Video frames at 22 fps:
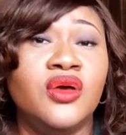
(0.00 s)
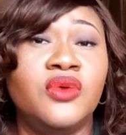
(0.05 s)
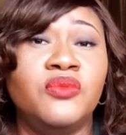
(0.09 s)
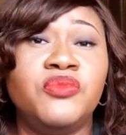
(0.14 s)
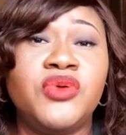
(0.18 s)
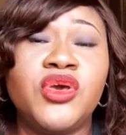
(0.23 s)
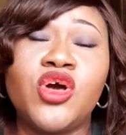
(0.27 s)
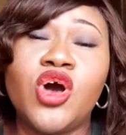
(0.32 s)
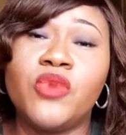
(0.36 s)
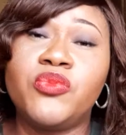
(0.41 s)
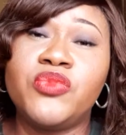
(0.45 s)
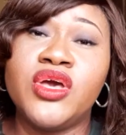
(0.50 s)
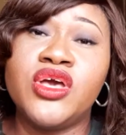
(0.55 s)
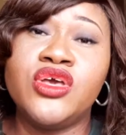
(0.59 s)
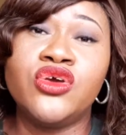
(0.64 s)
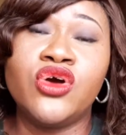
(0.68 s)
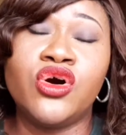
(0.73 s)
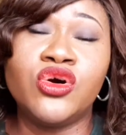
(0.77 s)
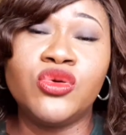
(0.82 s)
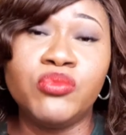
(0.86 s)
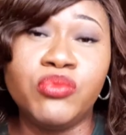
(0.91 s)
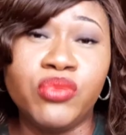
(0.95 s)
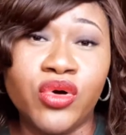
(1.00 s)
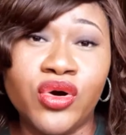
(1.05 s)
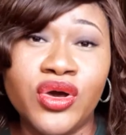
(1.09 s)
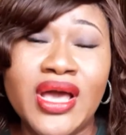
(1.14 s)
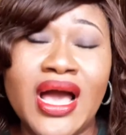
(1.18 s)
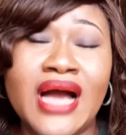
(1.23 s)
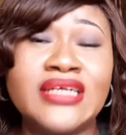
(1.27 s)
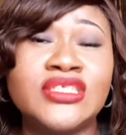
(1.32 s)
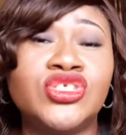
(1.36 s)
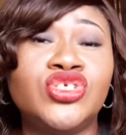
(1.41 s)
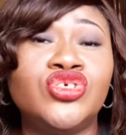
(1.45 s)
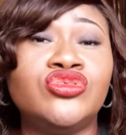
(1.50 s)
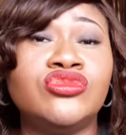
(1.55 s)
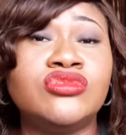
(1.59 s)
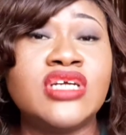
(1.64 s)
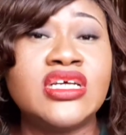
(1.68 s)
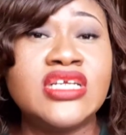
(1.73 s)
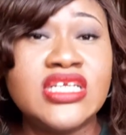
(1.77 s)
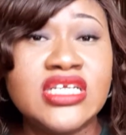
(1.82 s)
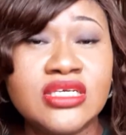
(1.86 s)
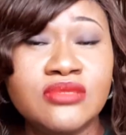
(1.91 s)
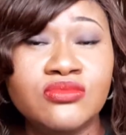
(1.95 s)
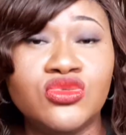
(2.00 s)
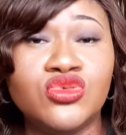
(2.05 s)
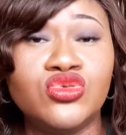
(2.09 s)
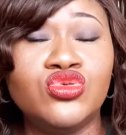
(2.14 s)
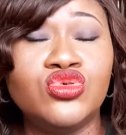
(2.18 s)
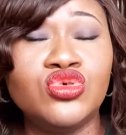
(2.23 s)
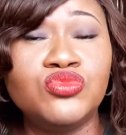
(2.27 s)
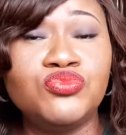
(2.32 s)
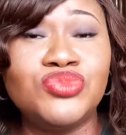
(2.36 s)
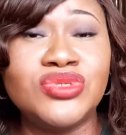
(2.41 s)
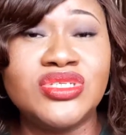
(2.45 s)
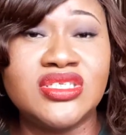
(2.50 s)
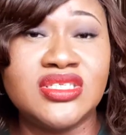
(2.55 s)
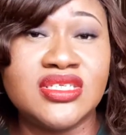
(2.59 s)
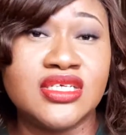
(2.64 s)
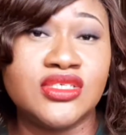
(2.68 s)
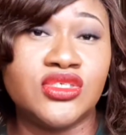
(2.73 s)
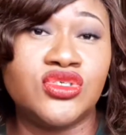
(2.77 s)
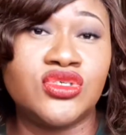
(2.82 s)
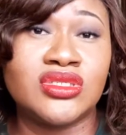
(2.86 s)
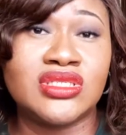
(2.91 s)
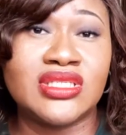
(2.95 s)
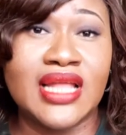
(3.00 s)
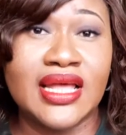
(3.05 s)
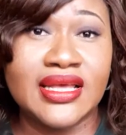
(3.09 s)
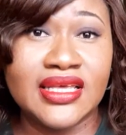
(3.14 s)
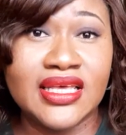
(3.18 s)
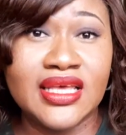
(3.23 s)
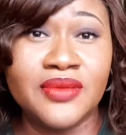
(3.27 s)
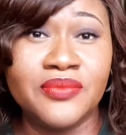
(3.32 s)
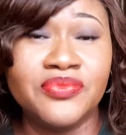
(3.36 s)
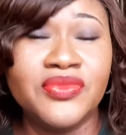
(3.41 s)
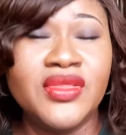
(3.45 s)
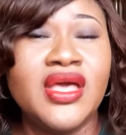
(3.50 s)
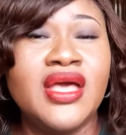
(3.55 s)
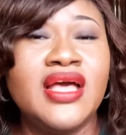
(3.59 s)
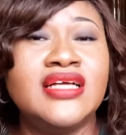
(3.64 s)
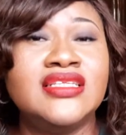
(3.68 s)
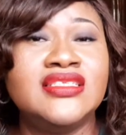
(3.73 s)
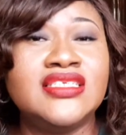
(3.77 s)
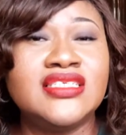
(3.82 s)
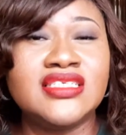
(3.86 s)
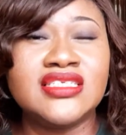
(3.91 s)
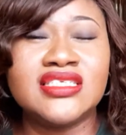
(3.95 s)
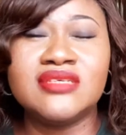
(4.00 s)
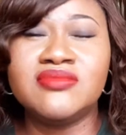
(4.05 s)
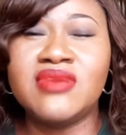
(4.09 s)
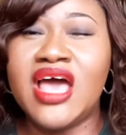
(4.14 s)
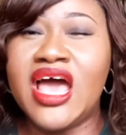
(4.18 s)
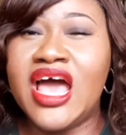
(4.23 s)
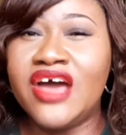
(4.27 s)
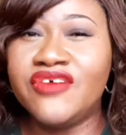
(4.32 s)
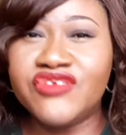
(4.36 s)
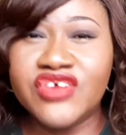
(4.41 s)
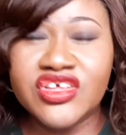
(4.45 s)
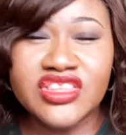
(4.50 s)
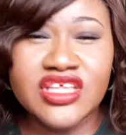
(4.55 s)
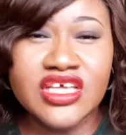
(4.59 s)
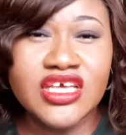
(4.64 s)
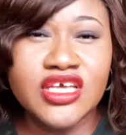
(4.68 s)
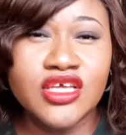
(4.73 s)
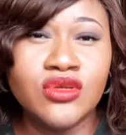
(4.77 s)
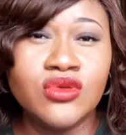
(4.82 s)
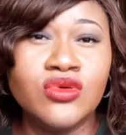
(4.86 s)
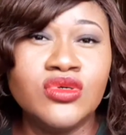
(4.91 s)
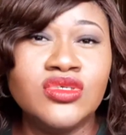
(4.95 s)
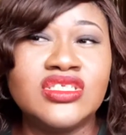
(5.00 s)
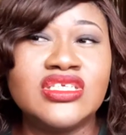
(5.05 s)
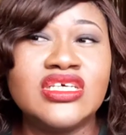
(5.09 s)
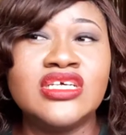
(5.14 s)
Pick up a young boy and train him to do business just like him, teaches him everything he knows.